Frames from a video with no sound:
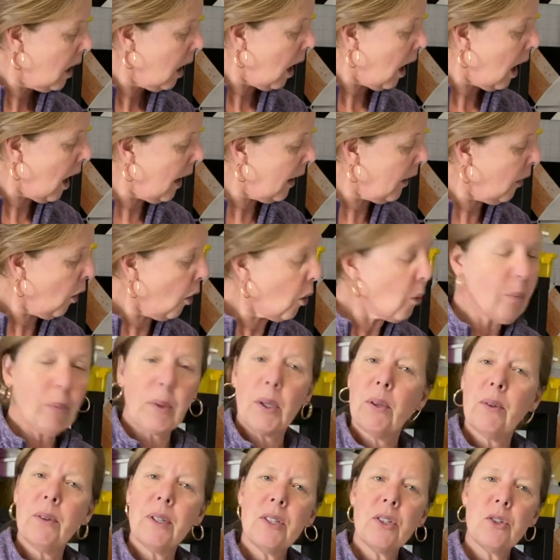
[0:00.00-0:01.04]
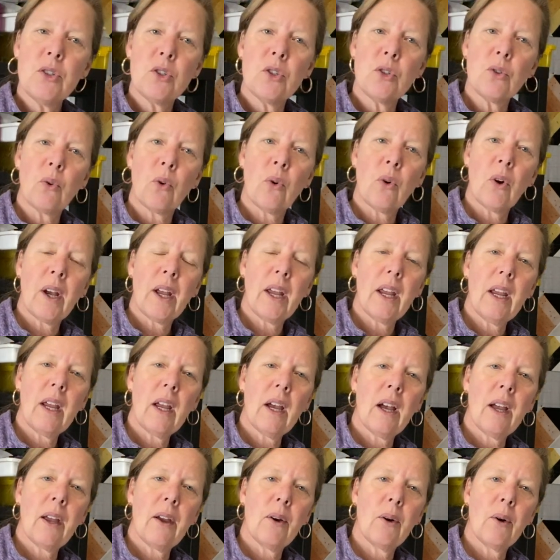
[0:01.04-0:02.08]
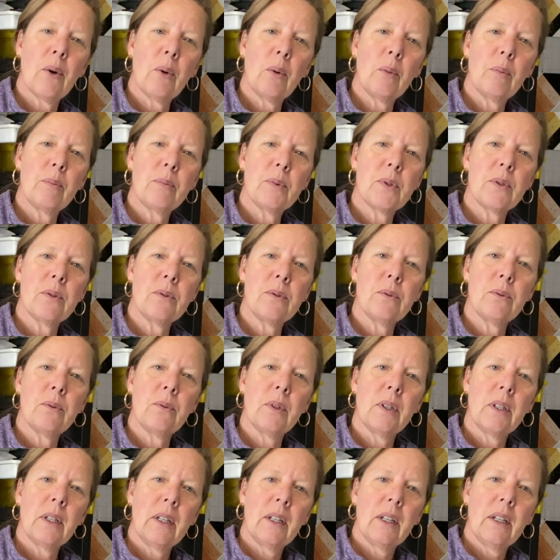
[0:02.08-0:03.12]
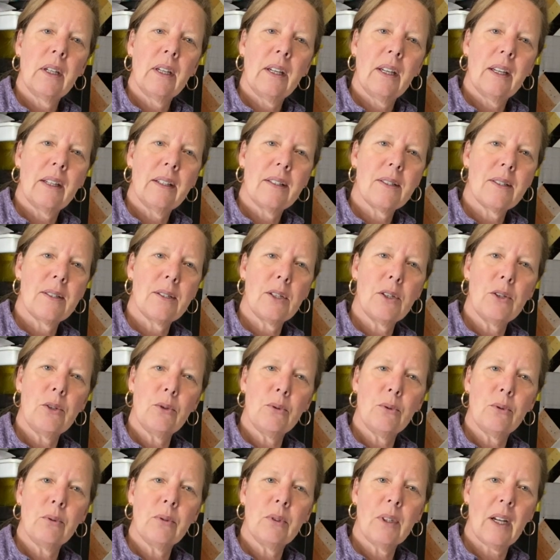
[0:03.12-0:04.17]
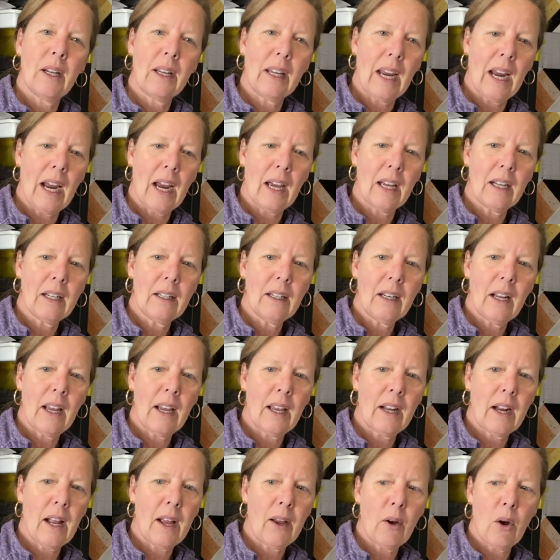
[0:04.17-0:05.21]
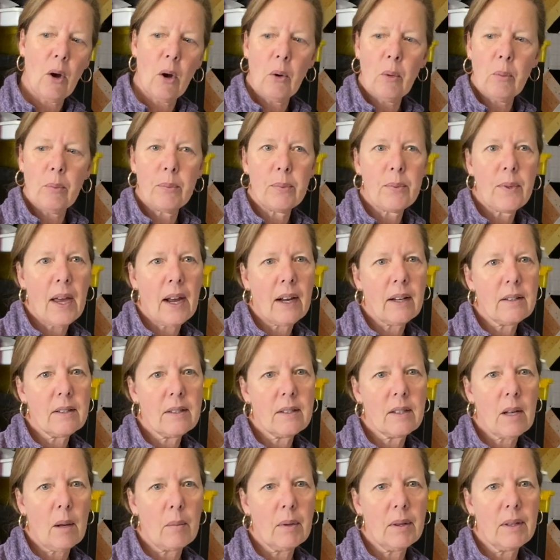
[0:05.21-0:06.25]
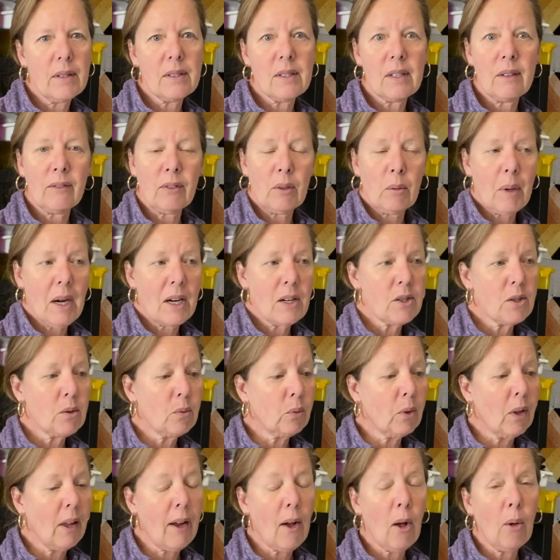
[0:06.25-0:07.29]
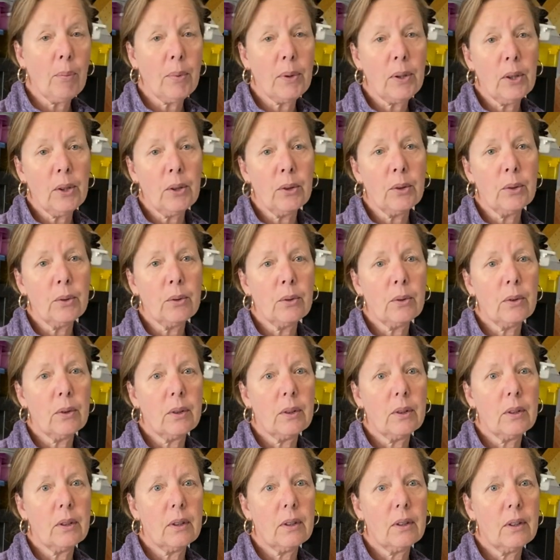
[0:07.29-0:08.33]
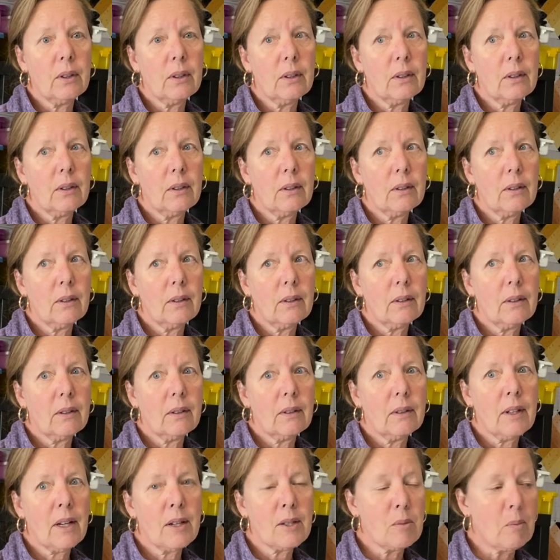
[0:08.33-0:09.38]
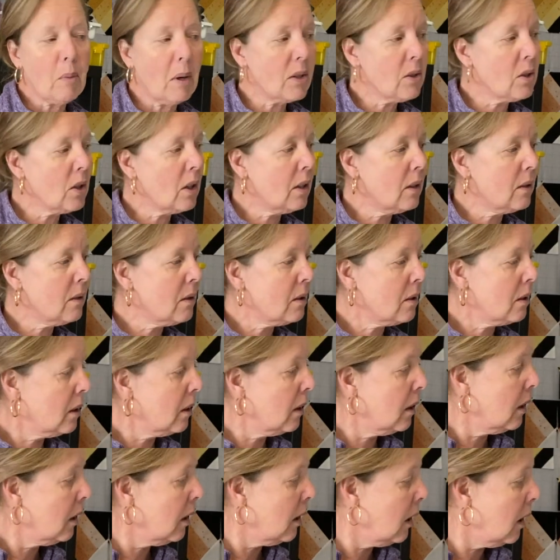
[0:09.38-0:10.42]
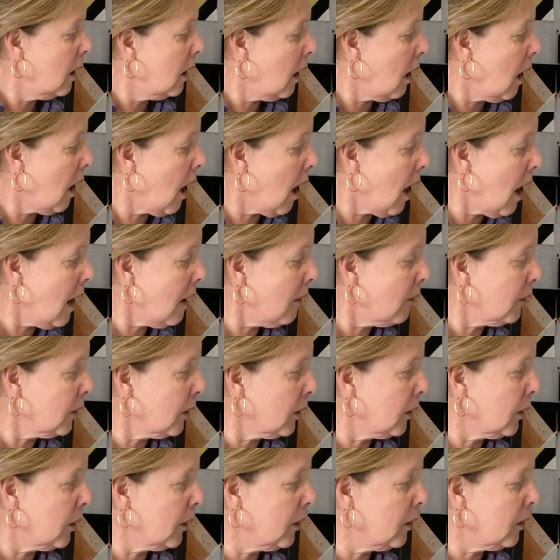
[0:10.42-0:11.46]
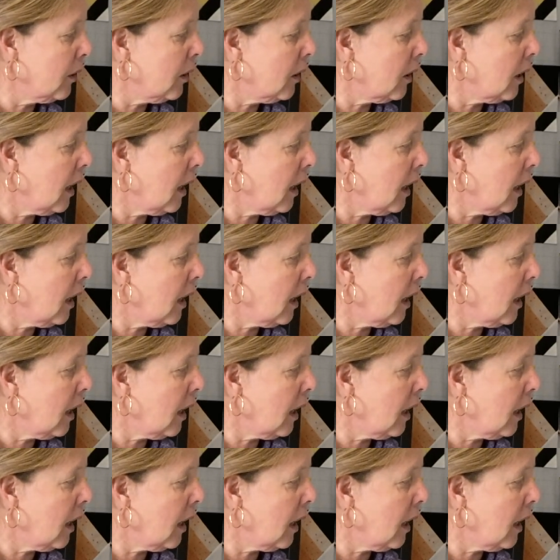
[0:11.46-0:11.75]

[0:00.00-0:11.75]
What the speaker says: I hope you enjoy. I hope to see you again, and I hope that some of this information will help you as much as I've learned.